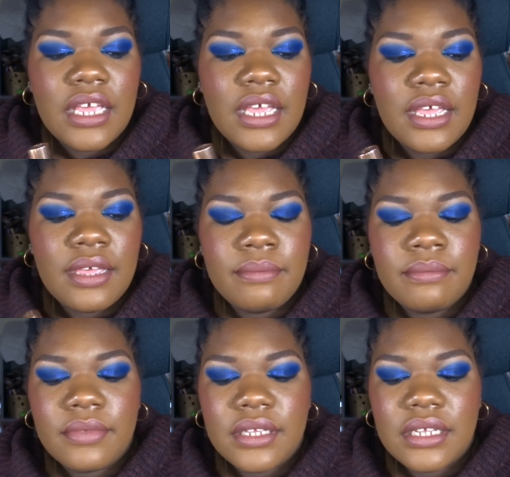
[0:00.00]

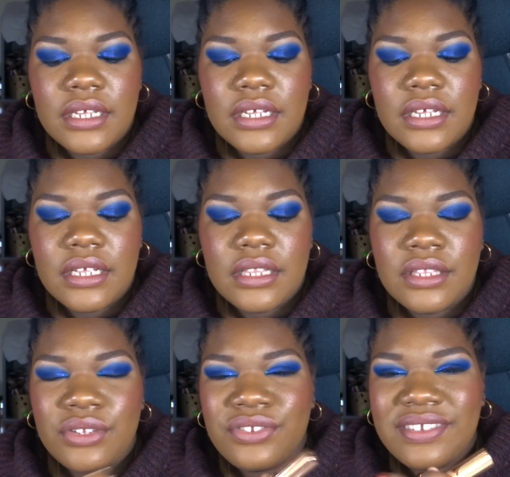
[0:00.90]

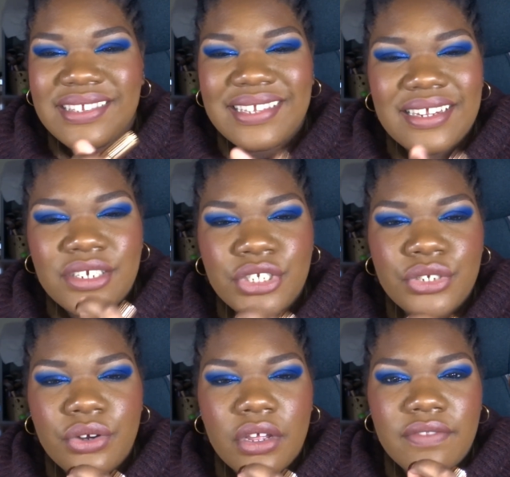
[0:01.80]
The
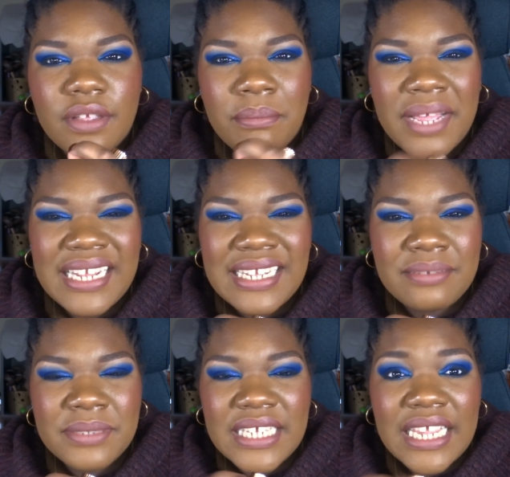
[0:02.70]
texture of the matte
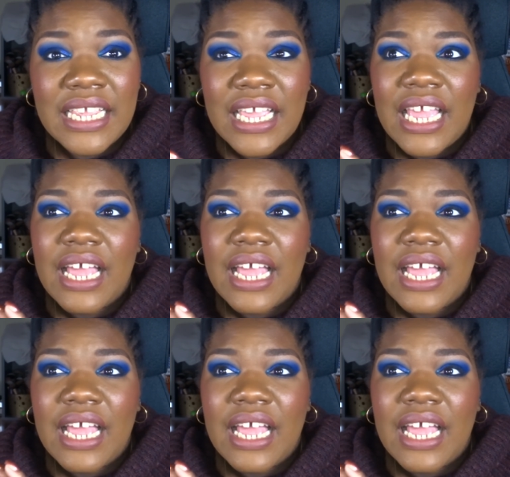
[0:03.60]
lipstick,